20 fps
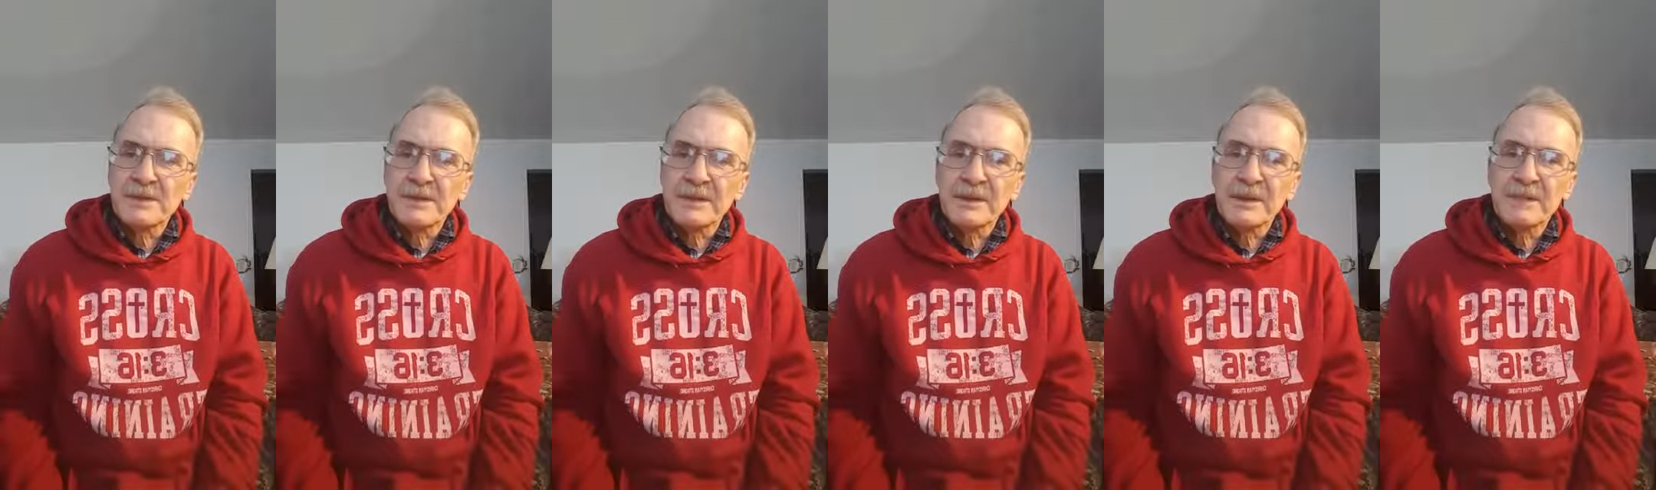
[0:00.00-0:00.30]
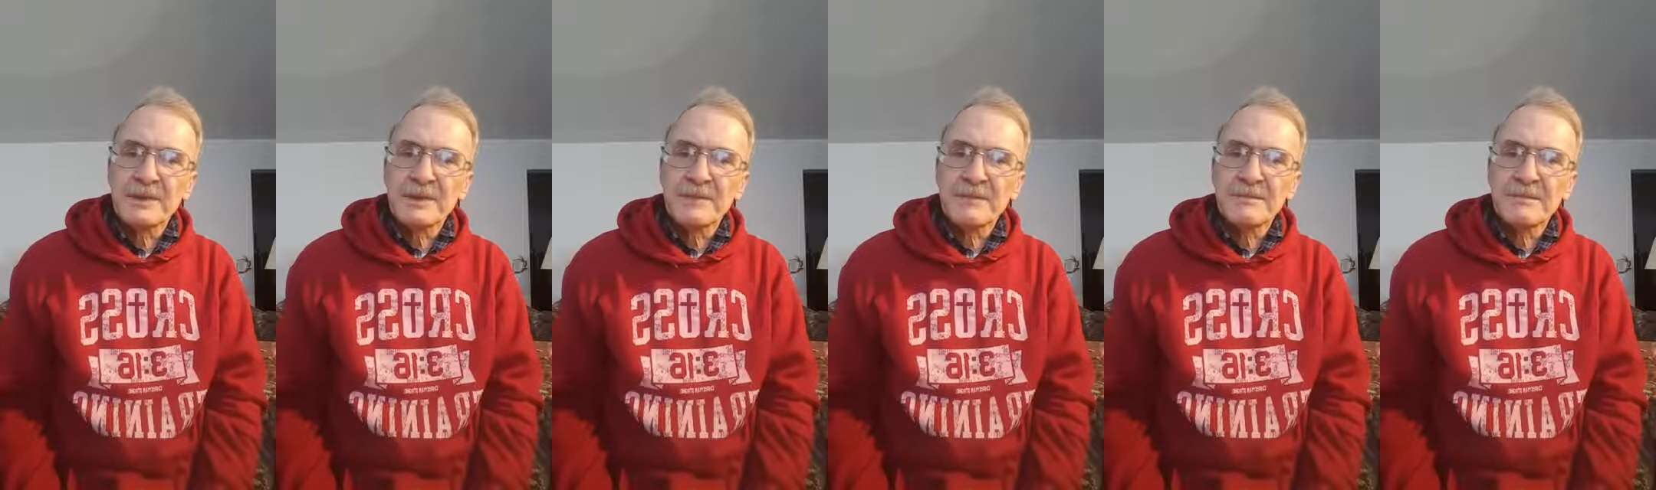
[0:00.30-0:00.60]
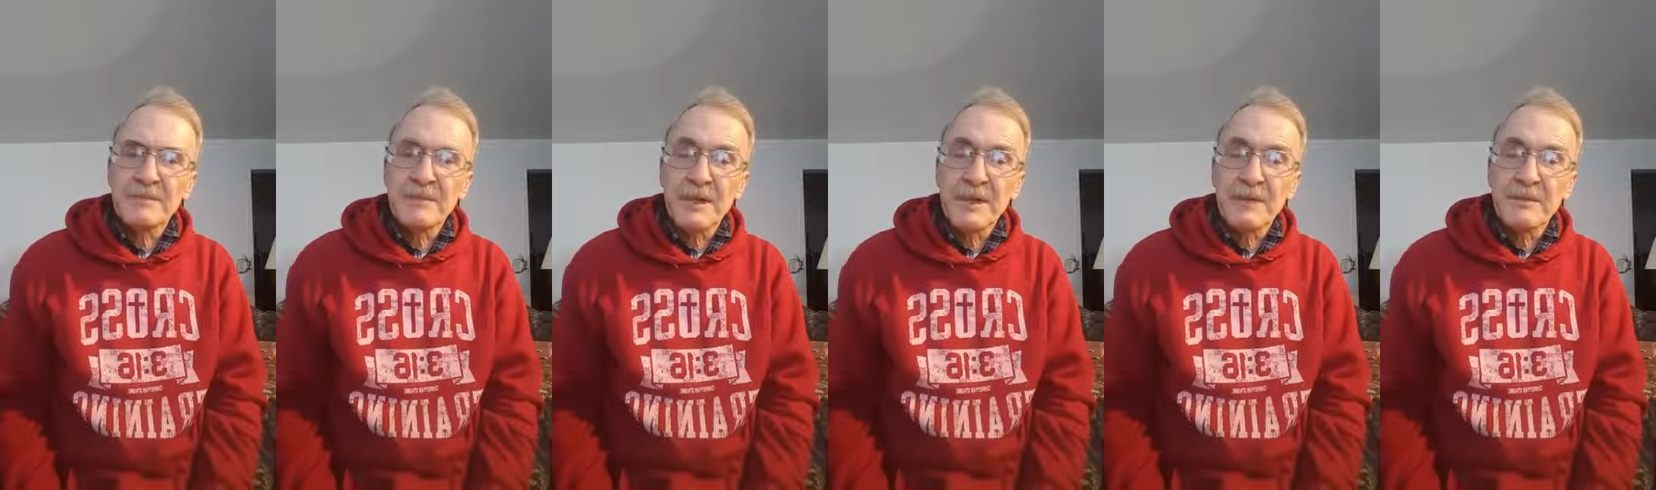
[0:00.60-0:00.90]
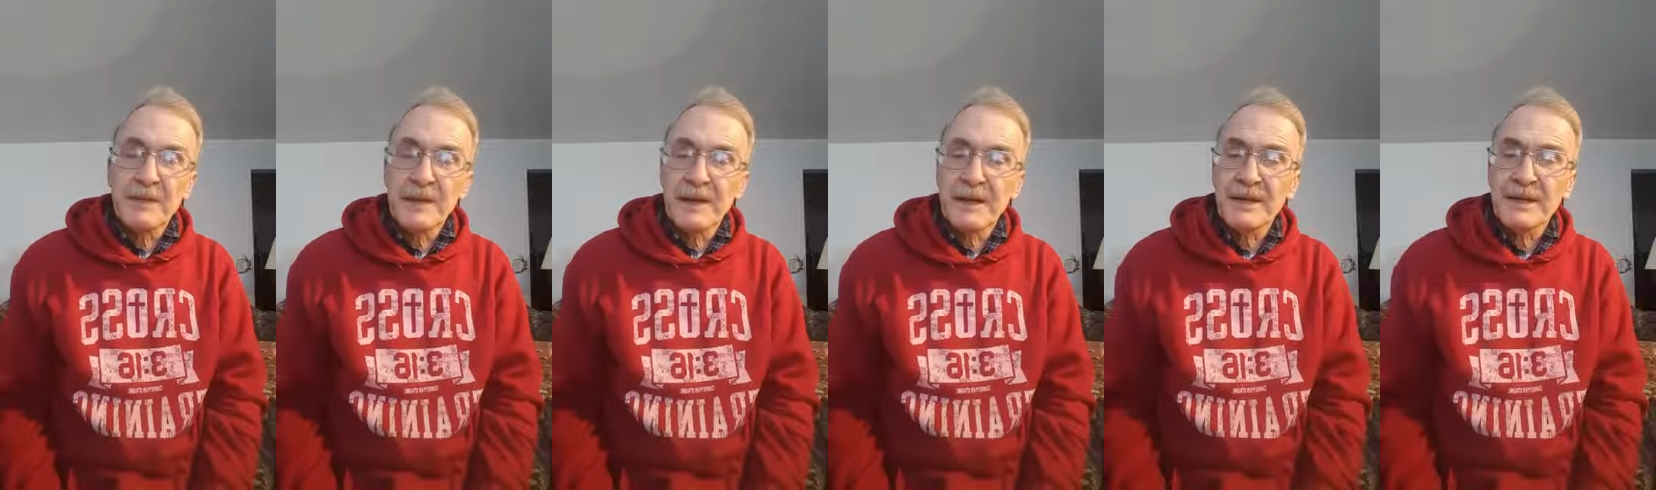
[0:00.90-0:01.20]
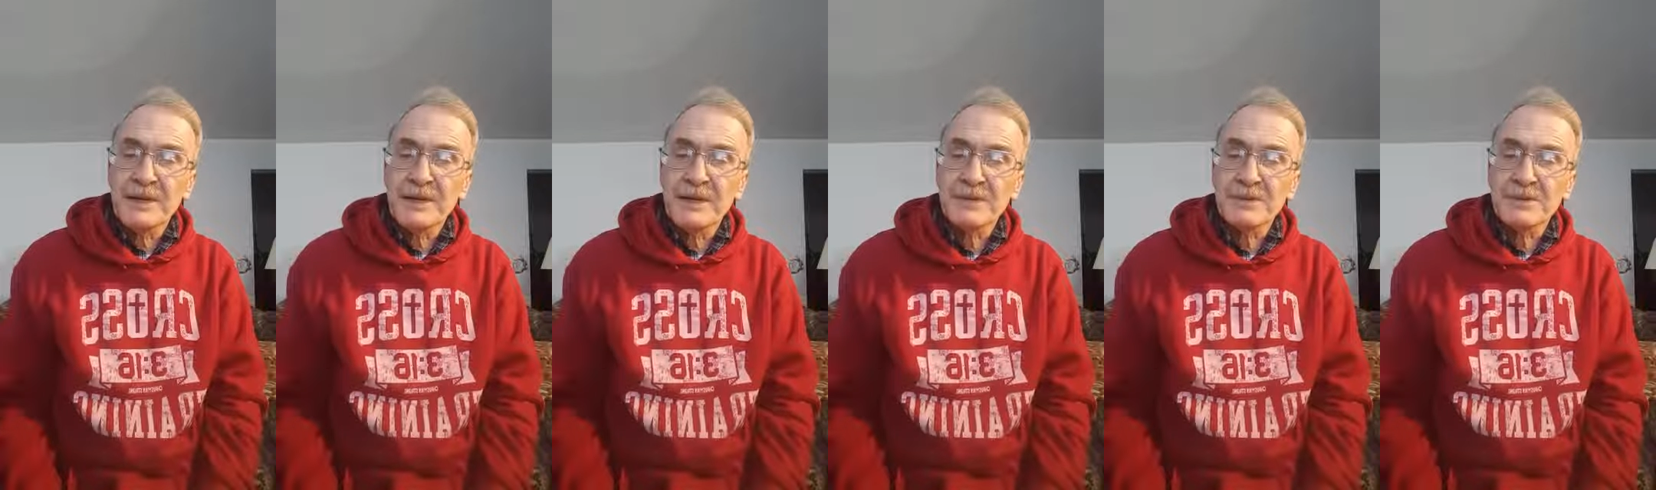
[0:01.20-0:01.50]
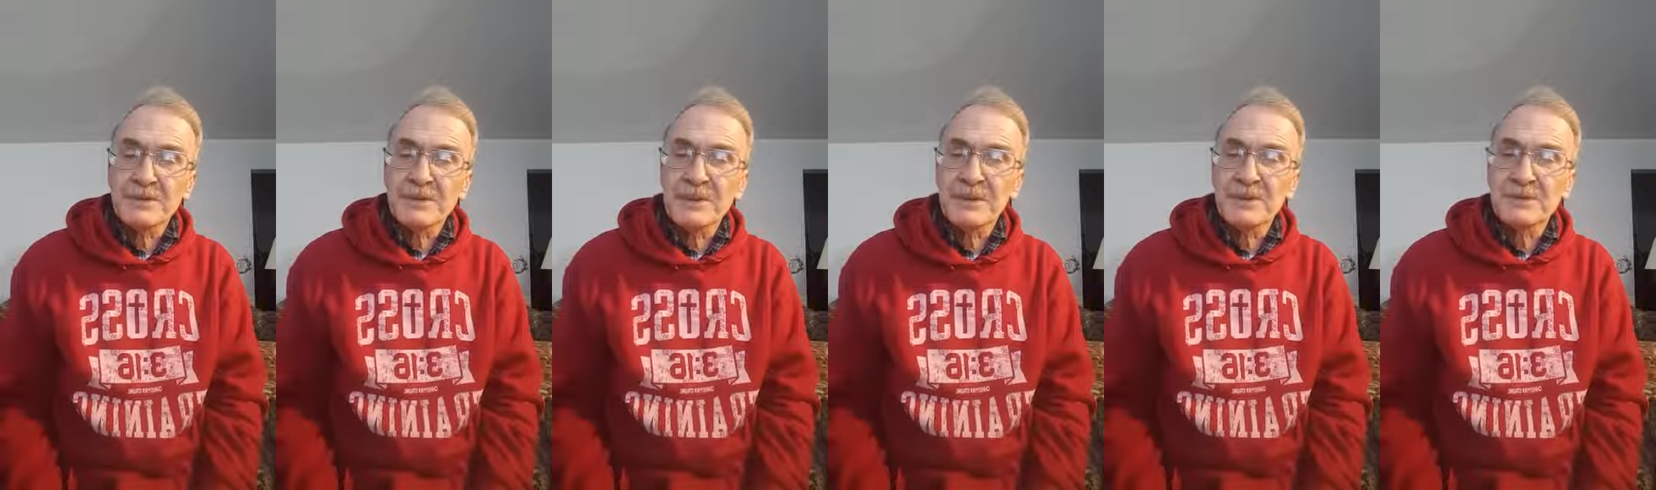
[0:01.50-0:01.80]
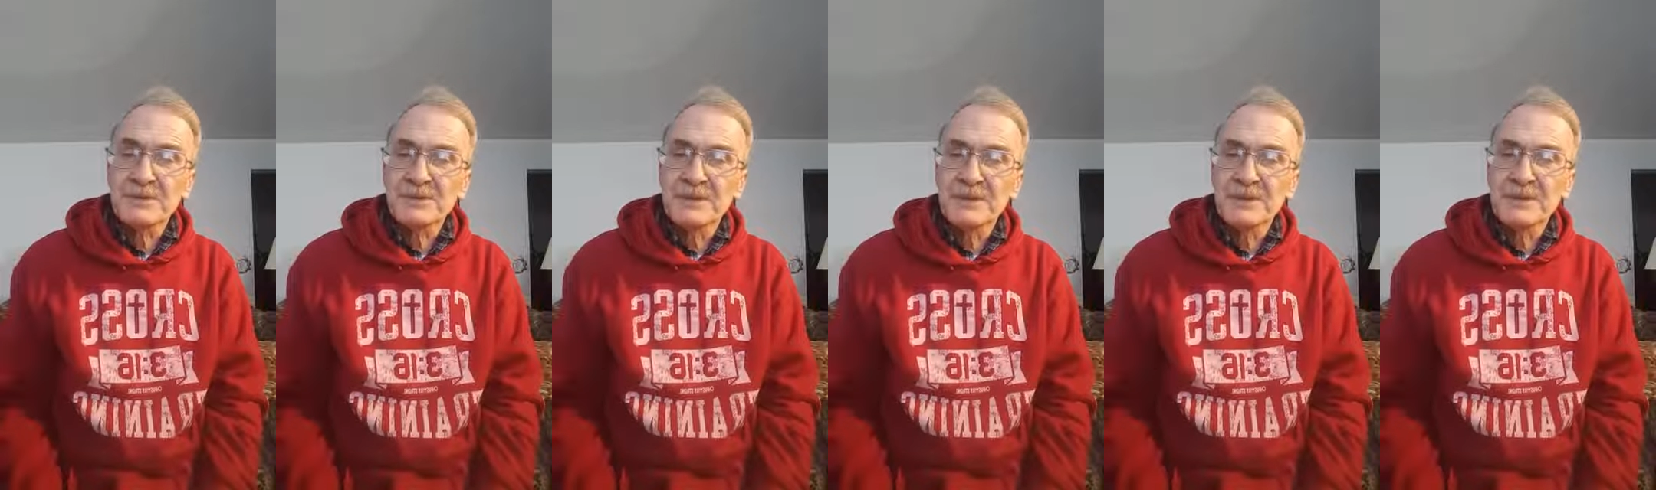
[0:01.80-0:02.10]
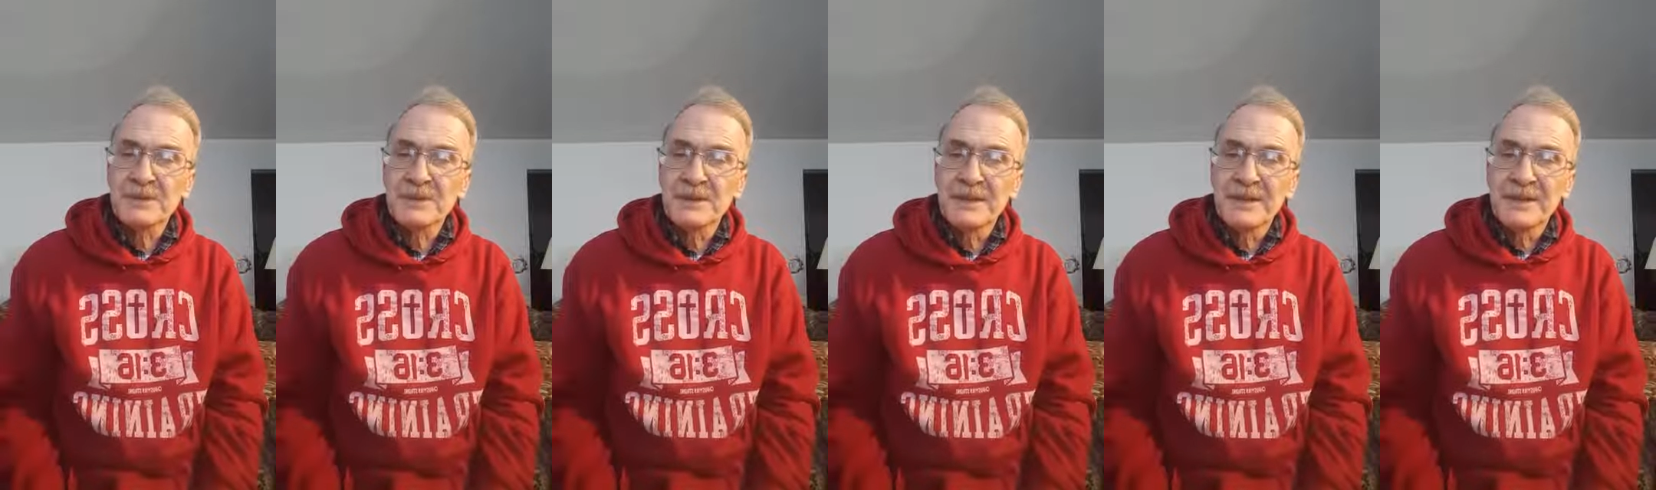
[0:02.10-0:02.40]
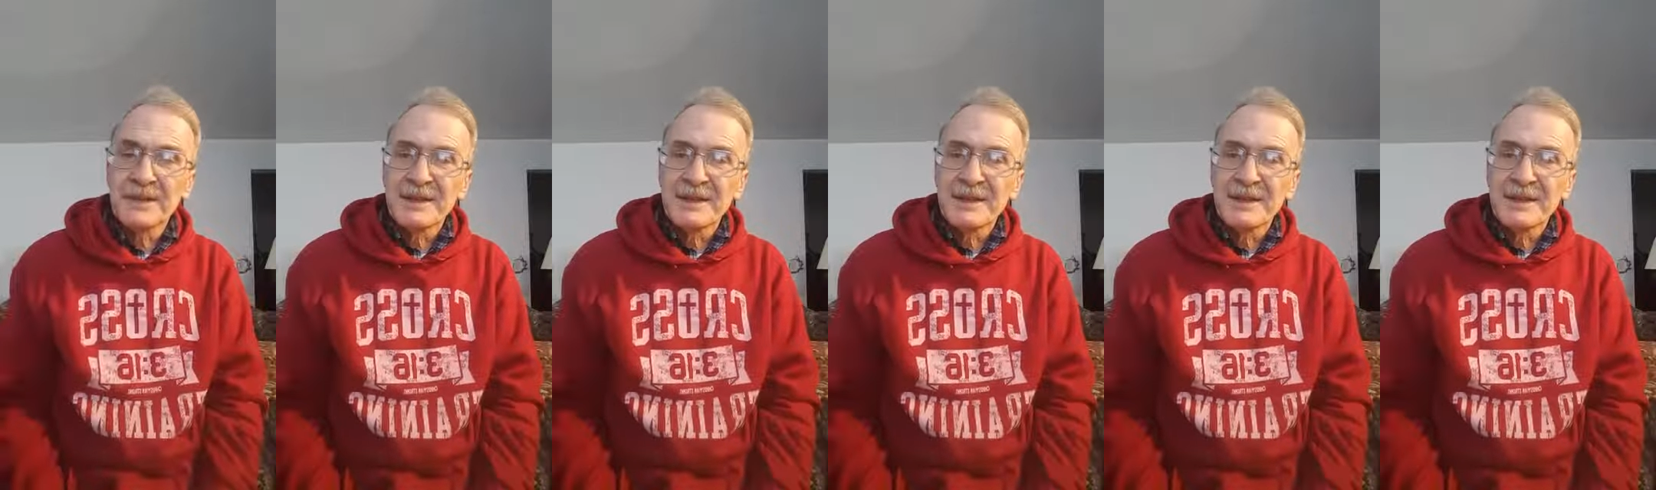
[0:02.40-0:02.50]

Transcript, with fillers: Well, he he paid it himself, so